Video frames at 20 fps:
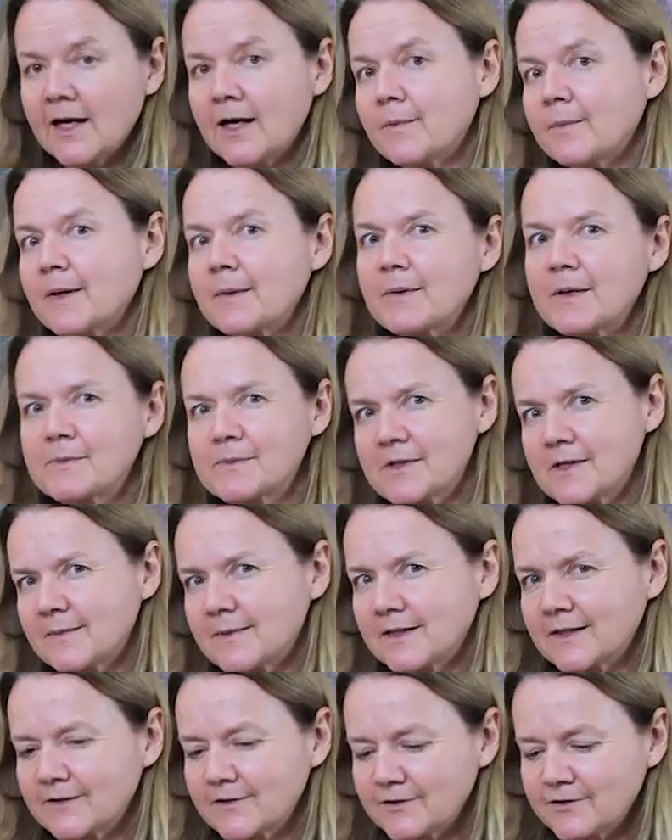My mum's
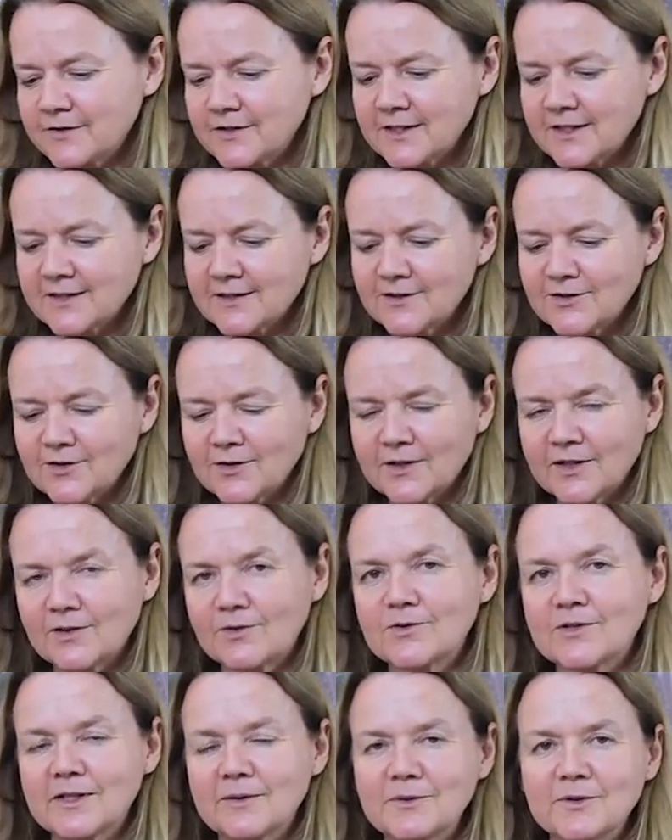coming over for dinner, so I
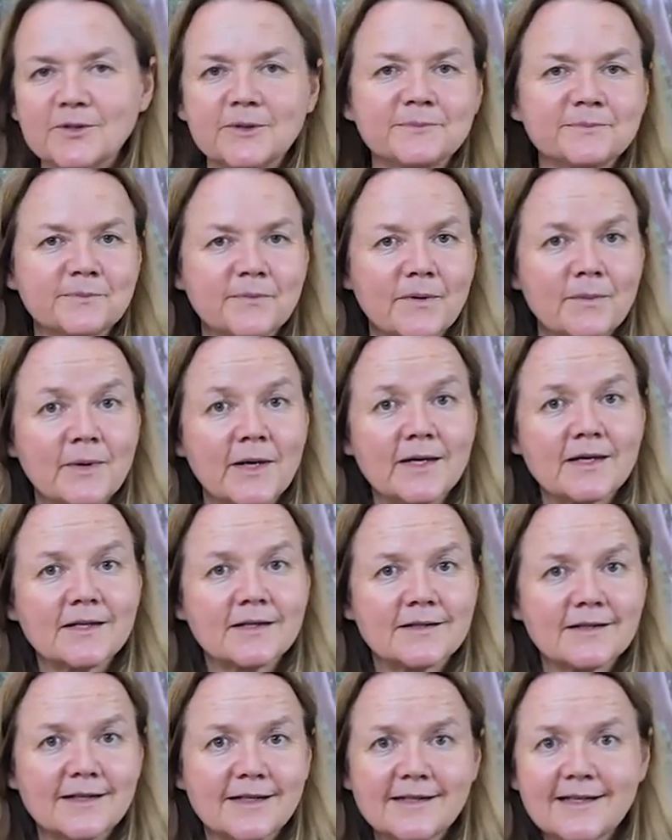thought I would
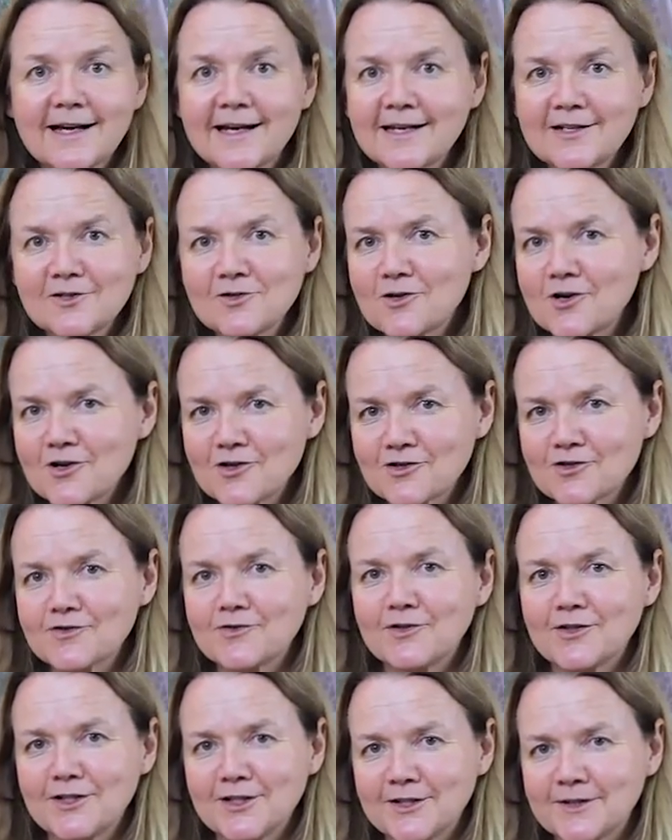make canard à l'orange
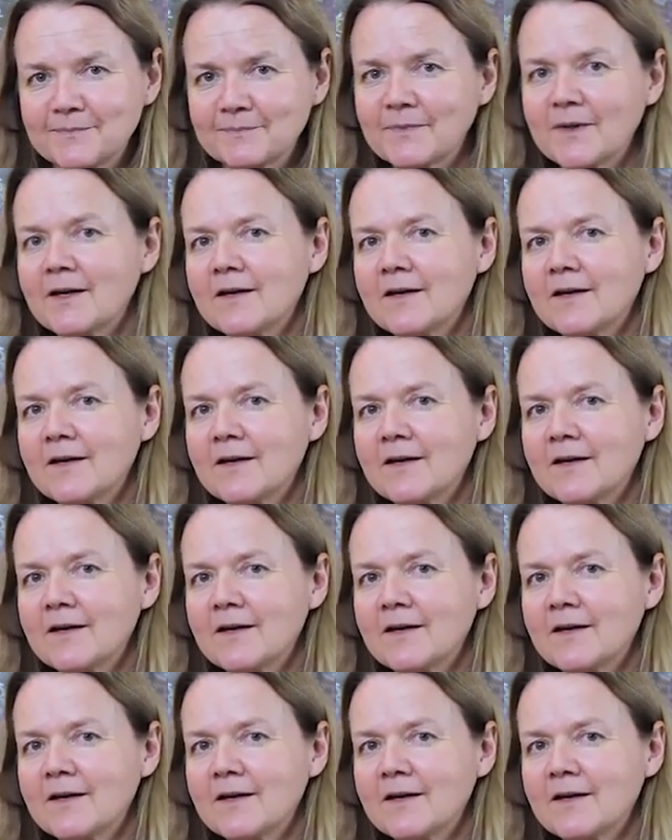for her